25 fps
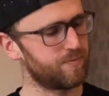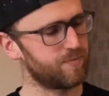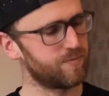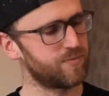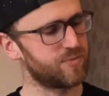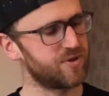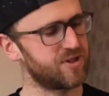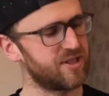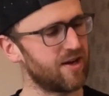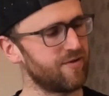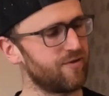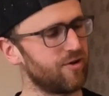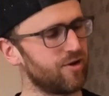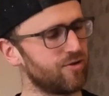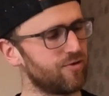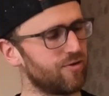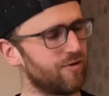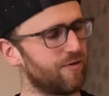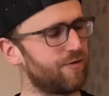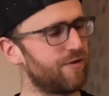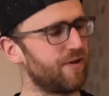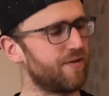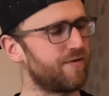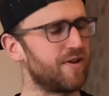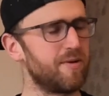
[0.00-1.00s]

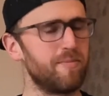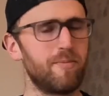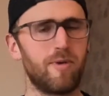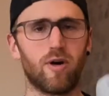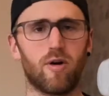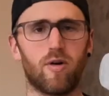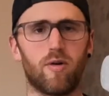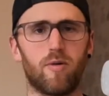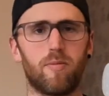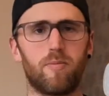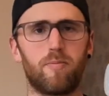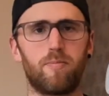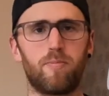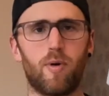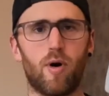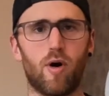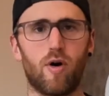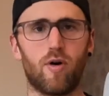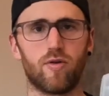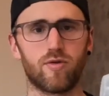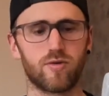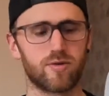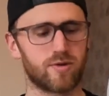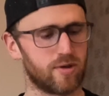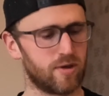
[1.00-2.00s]
750ml
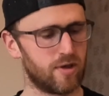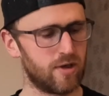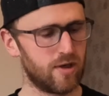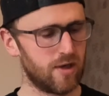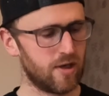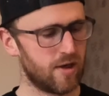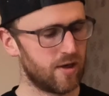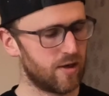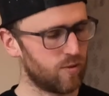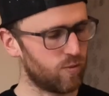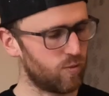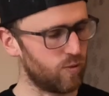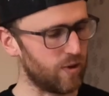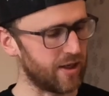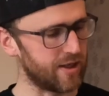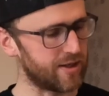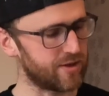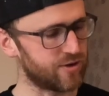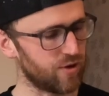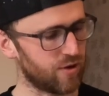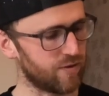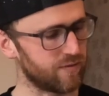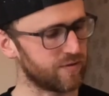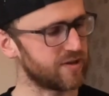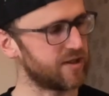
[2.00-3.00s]
bottles, which
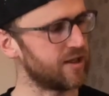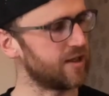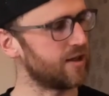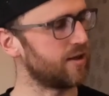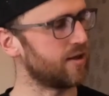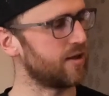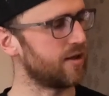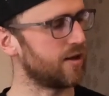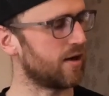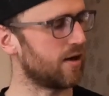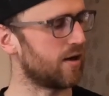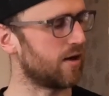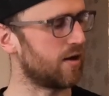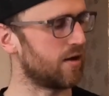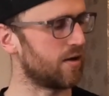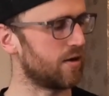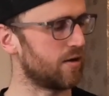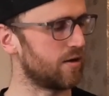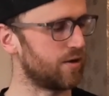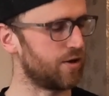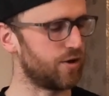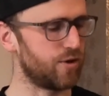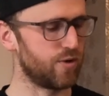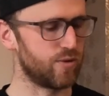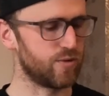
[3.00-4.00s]
obviously
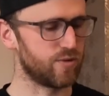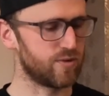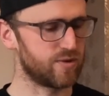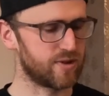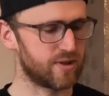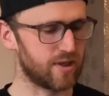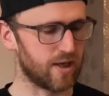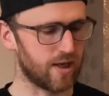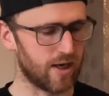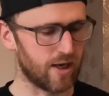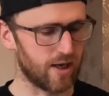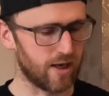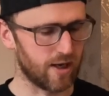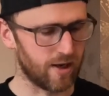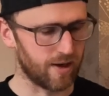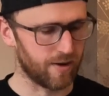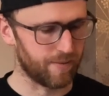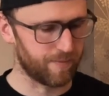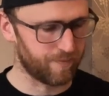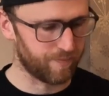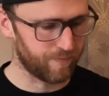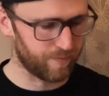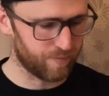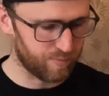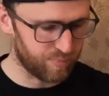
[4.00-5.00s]
I'll use
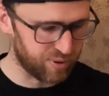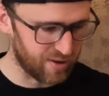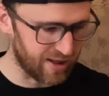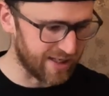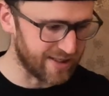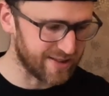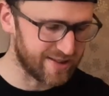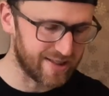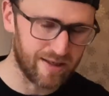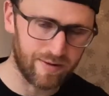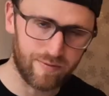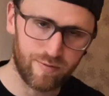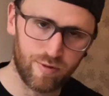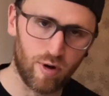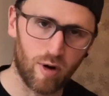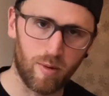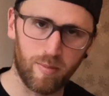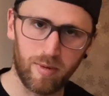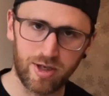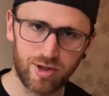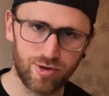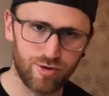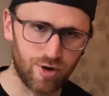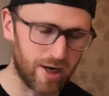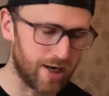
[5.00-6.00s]
plenty throughout
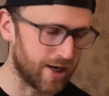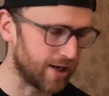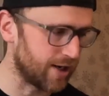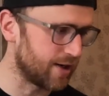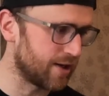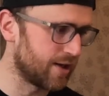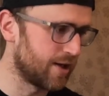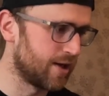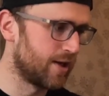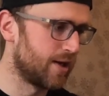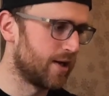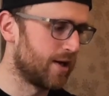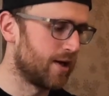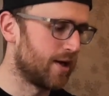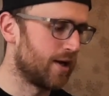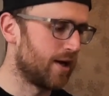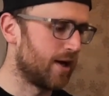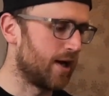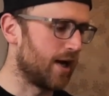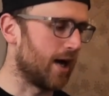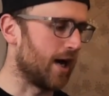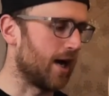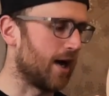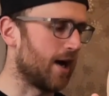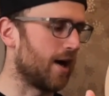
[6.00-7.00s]
my training
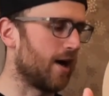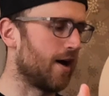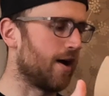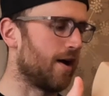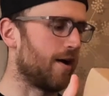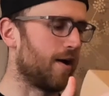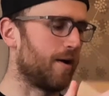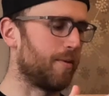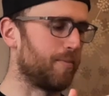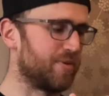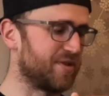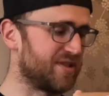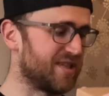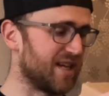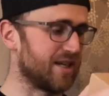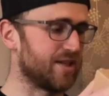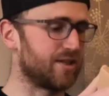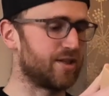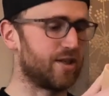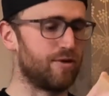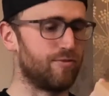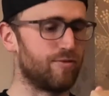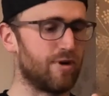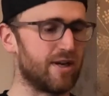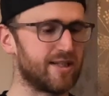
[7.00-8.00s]
and
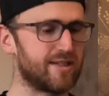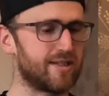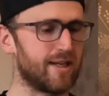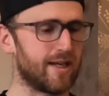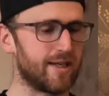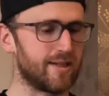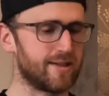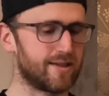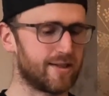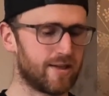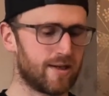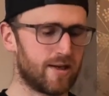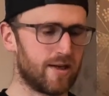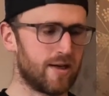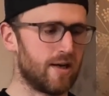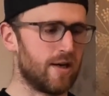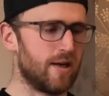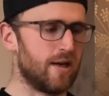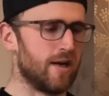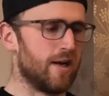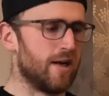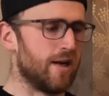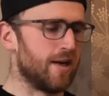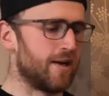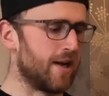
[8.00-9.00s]
potentially race days.
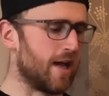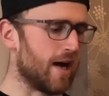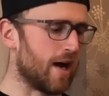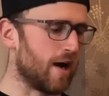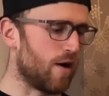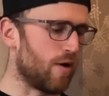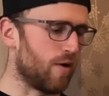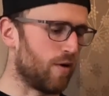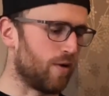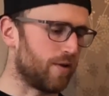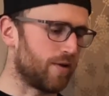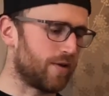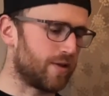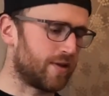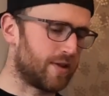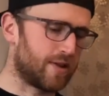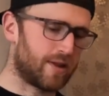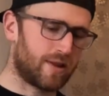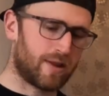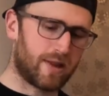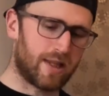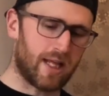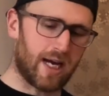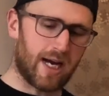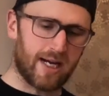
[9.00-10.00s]
Now
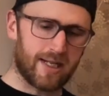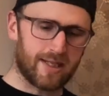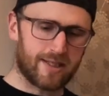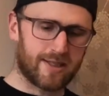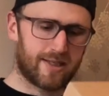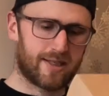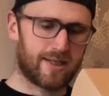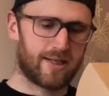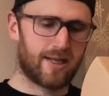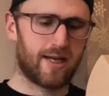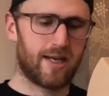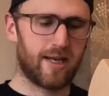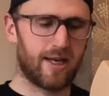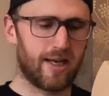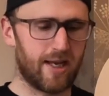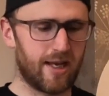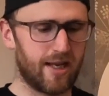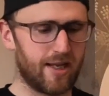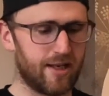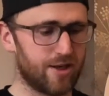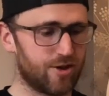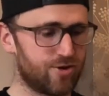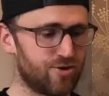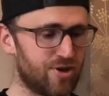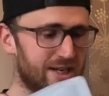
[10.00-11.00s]
that's
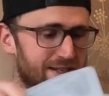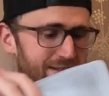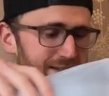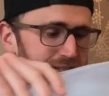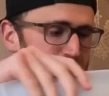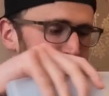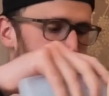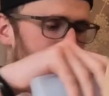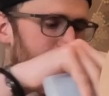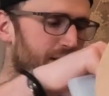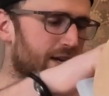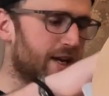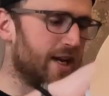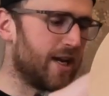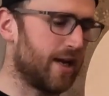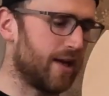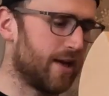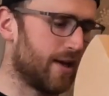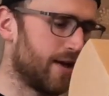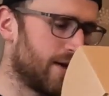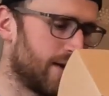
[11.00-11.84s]
in the transition kit,